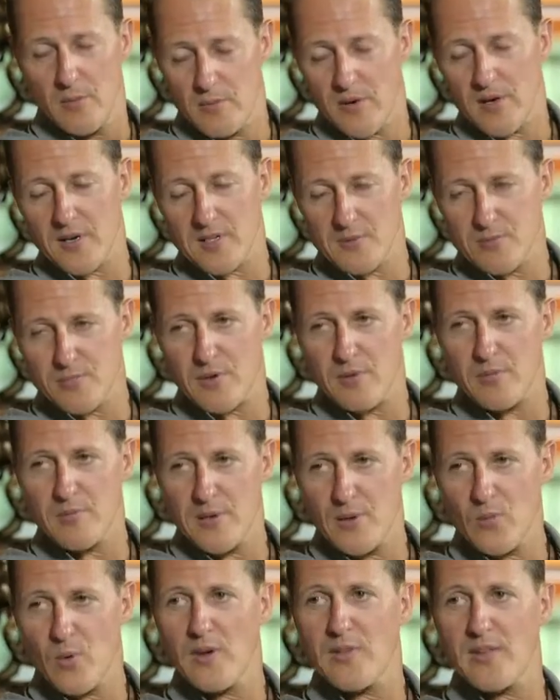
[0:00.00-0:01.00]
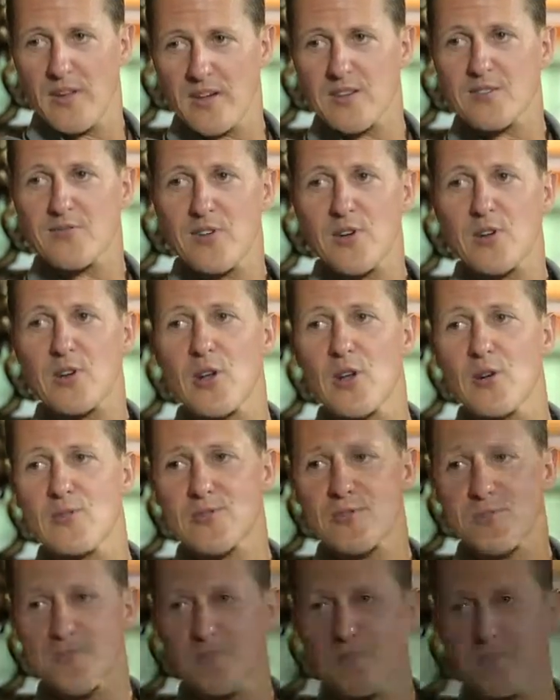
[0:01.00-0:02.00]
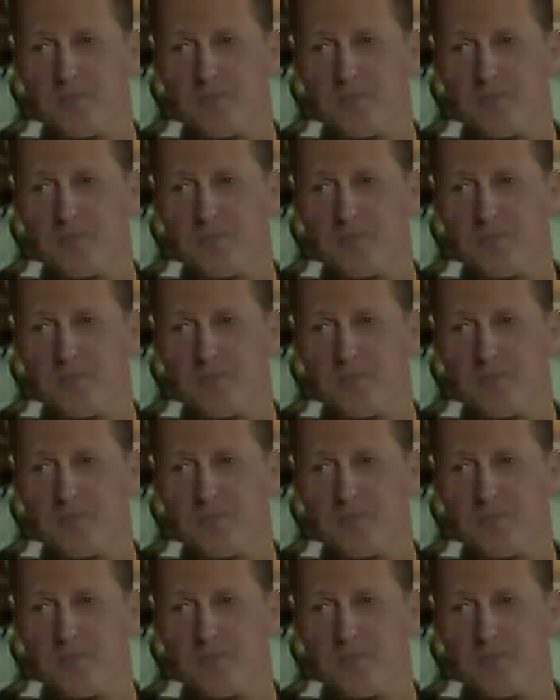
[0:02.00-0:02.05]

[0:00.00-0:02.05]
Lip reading: but it's probably one that is very close.